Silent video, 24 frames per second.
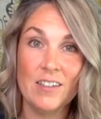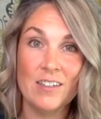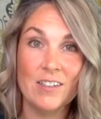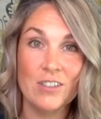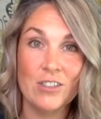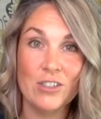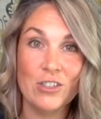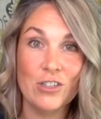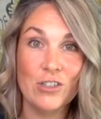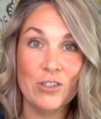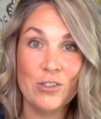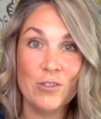
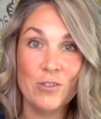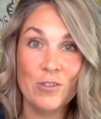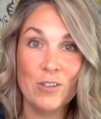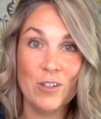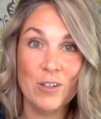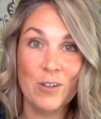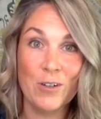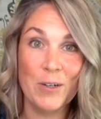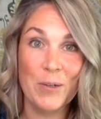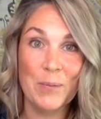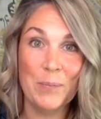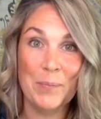children
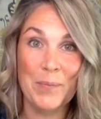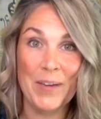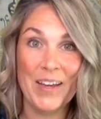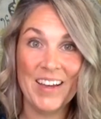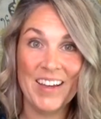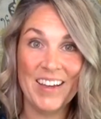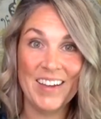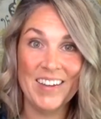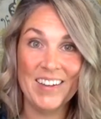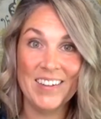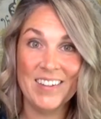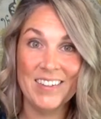are in
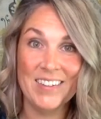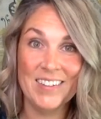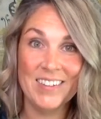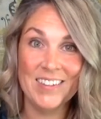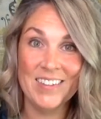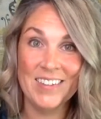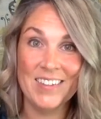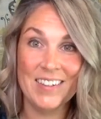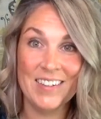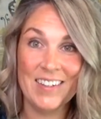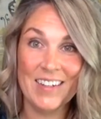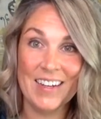bed
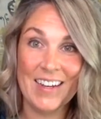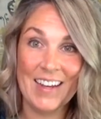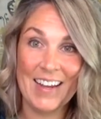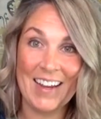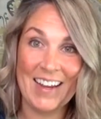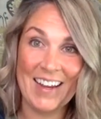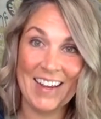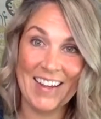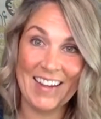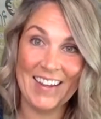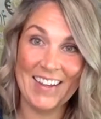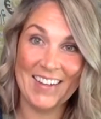
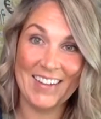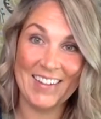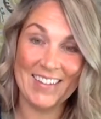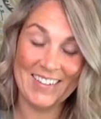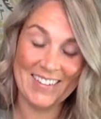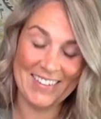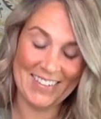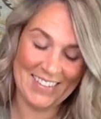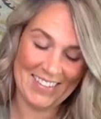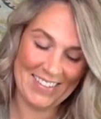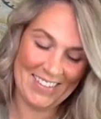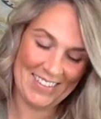
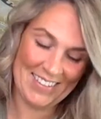and